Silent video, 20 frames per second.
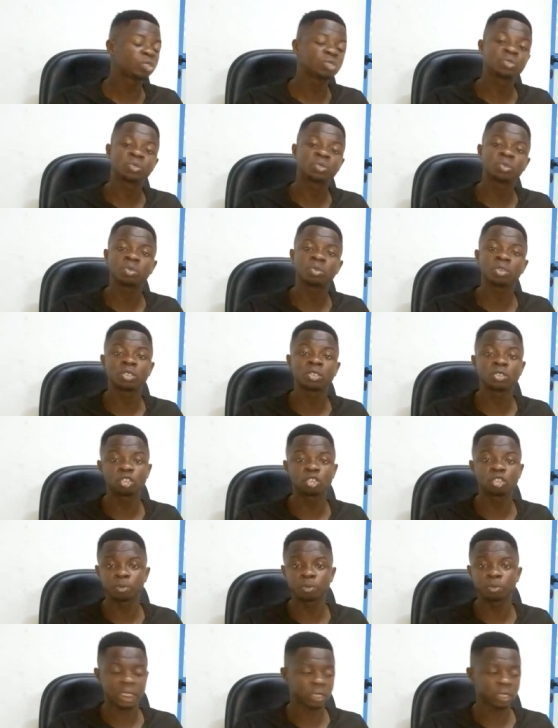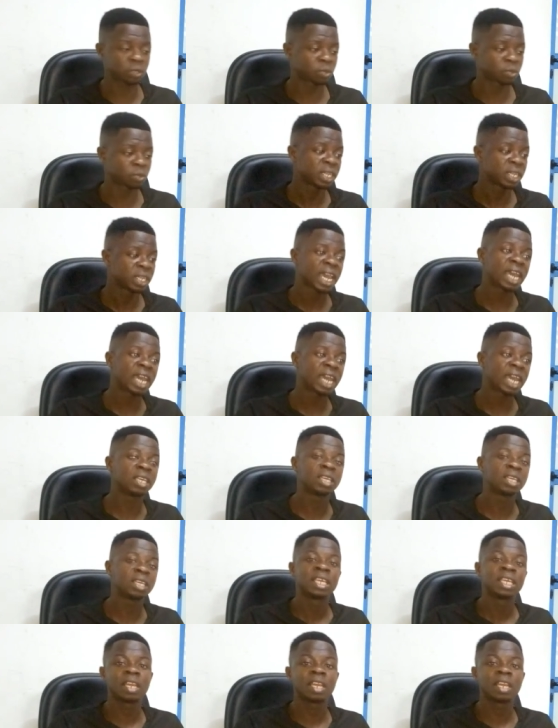special that you can do
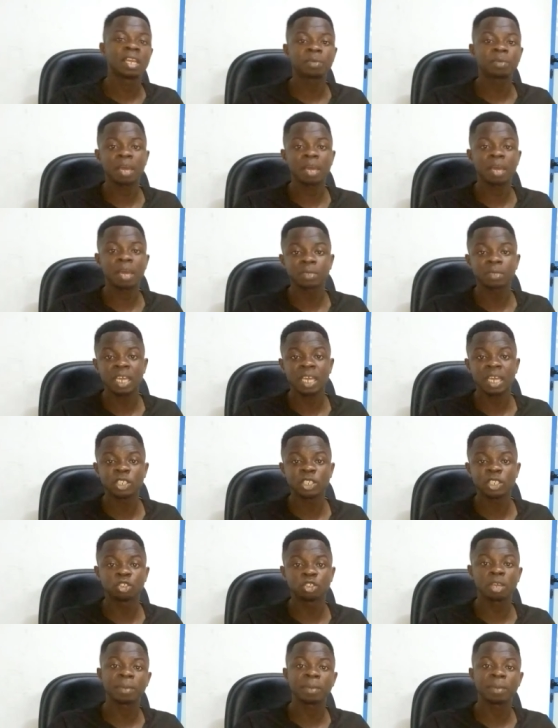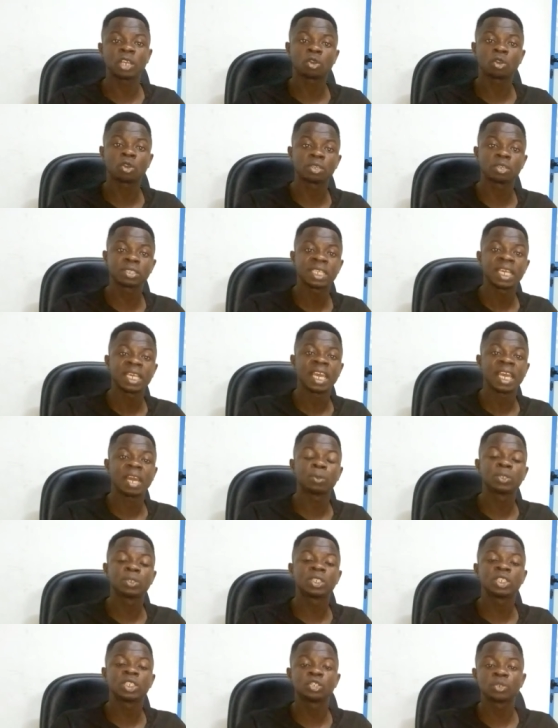to grow on your YouTube channel.
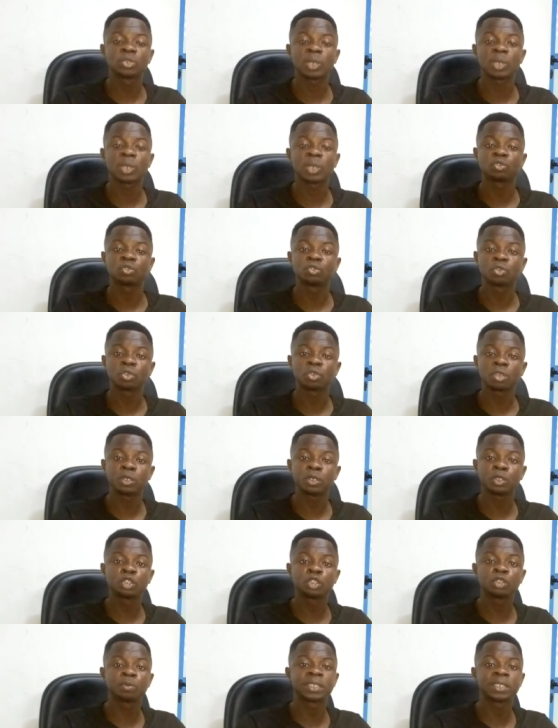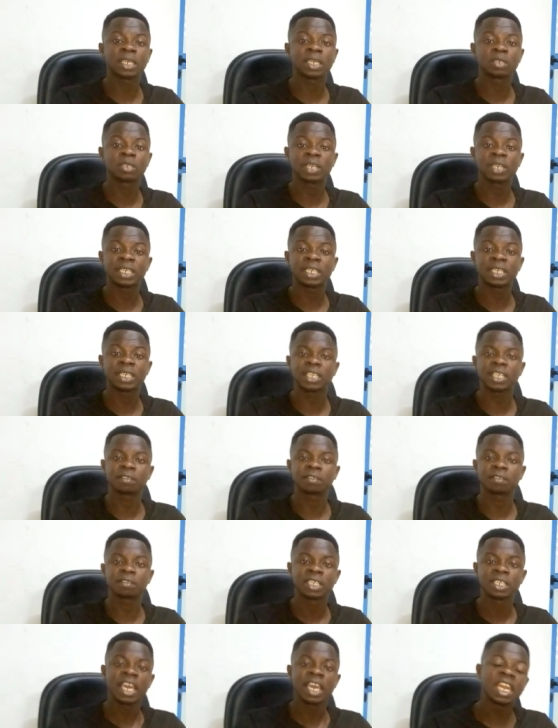Bet me, Charlie. My
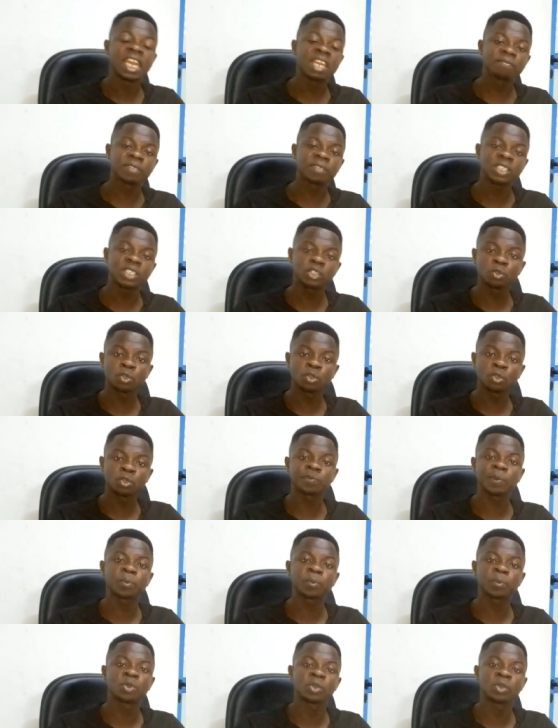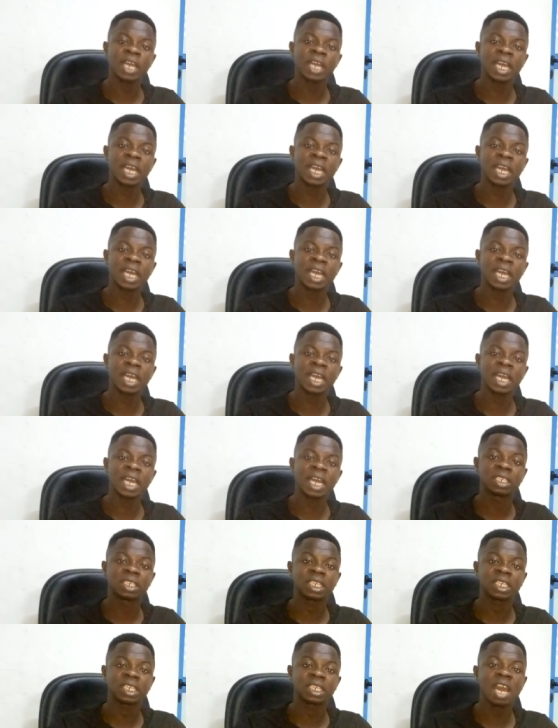first video upload on YouTube, I didn't
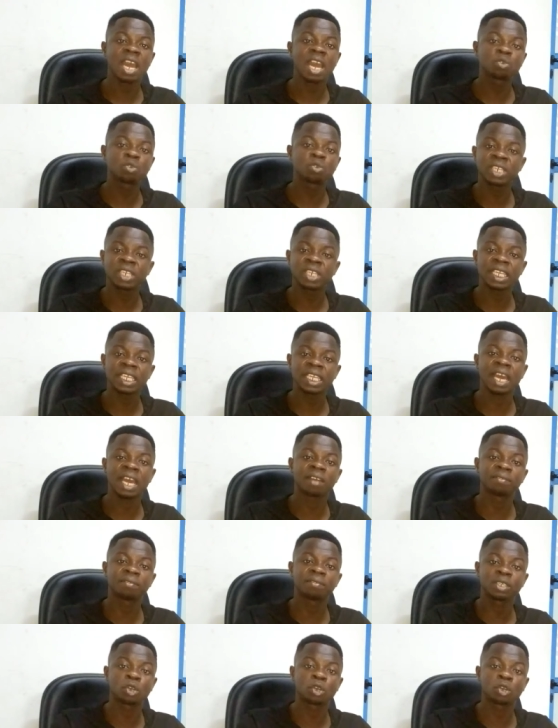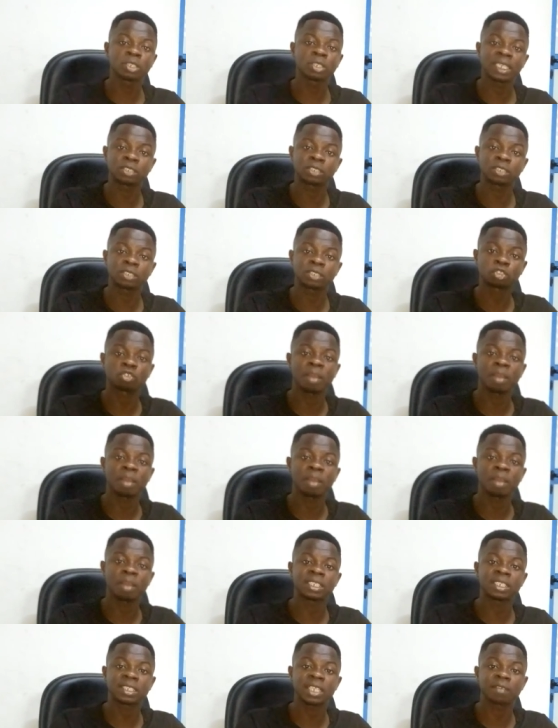even know about YouTube.
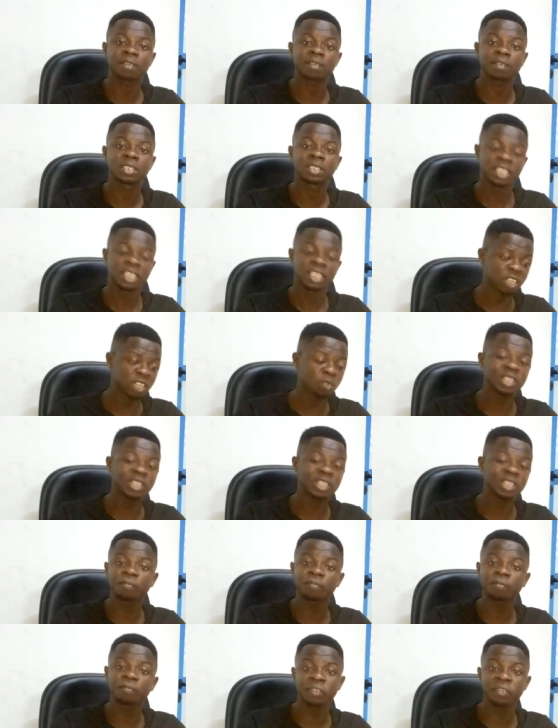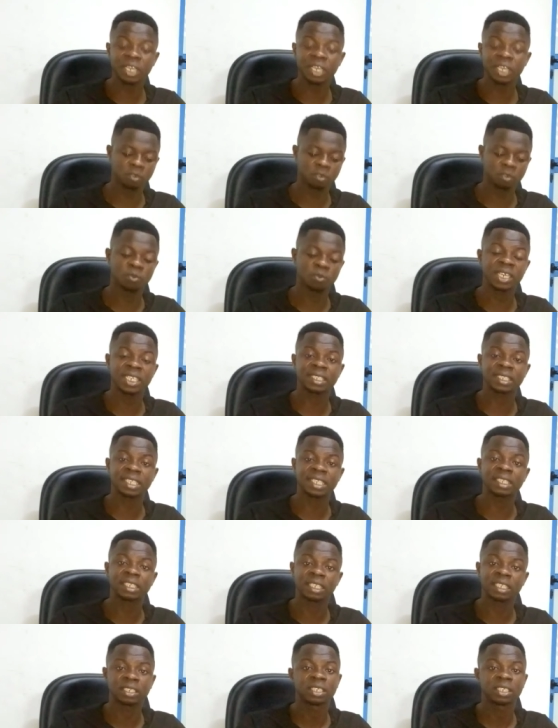I didn't learn anything about YouTube. I don't
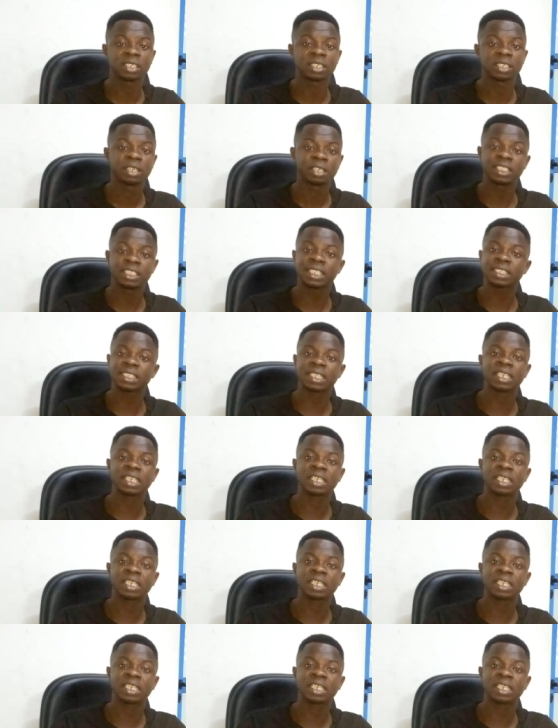know anything about YouTube.